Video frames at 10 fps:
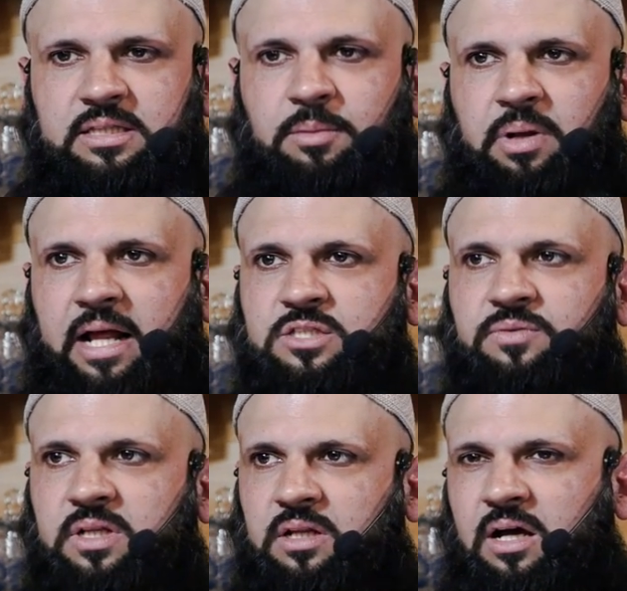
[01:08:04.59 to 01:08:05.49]
the plans
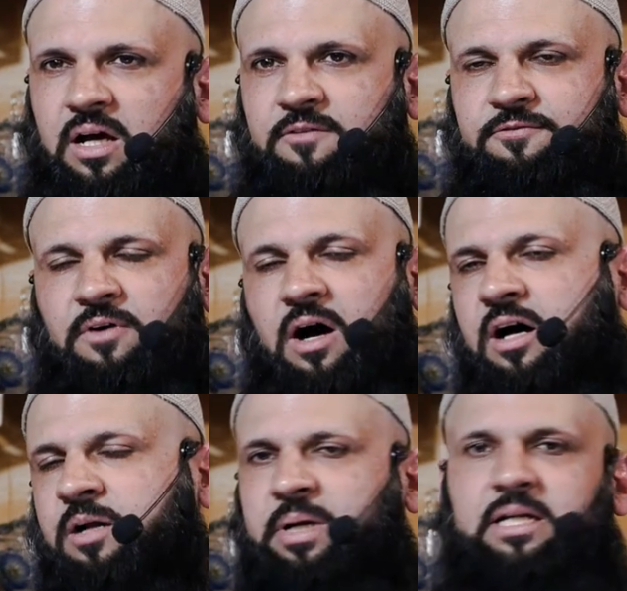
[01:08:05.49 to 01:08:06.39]
of Allah are
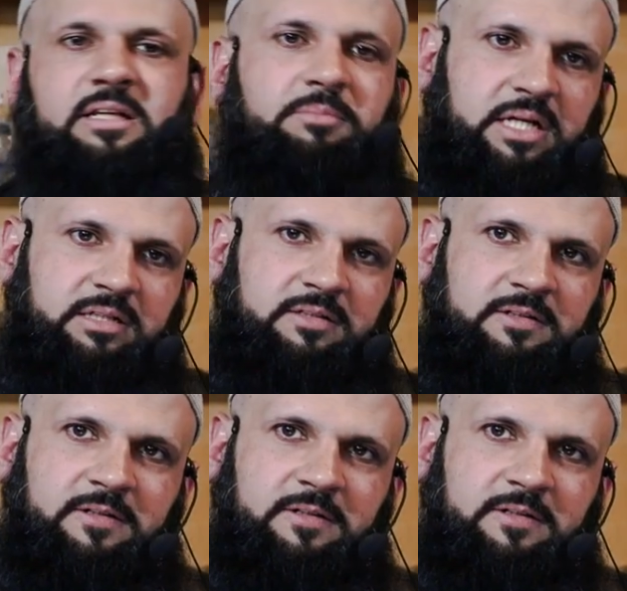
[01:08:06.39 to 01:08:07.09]
far better than mine.